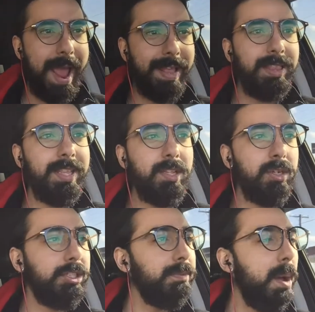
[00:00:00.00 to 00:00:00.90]
And then
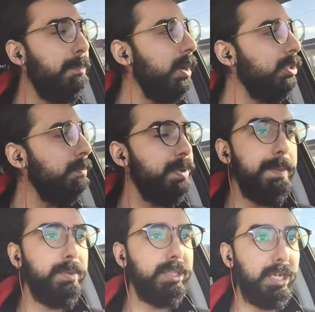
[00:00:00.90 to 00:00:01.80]
there's a bunch of
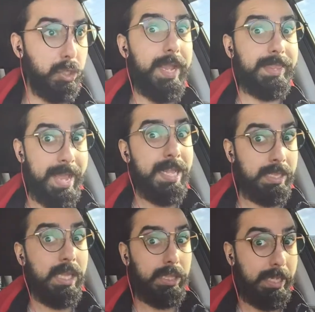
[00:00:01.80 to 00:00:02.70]
people that are like,
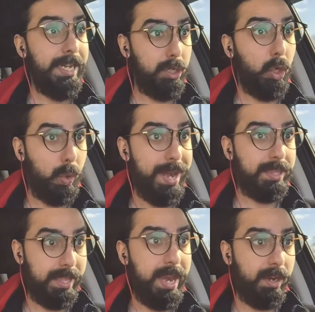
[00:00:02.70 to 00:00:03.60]
that's a leader
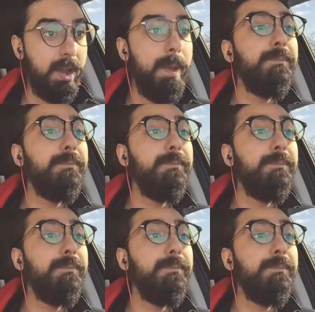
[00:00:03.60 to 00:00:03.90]
right there.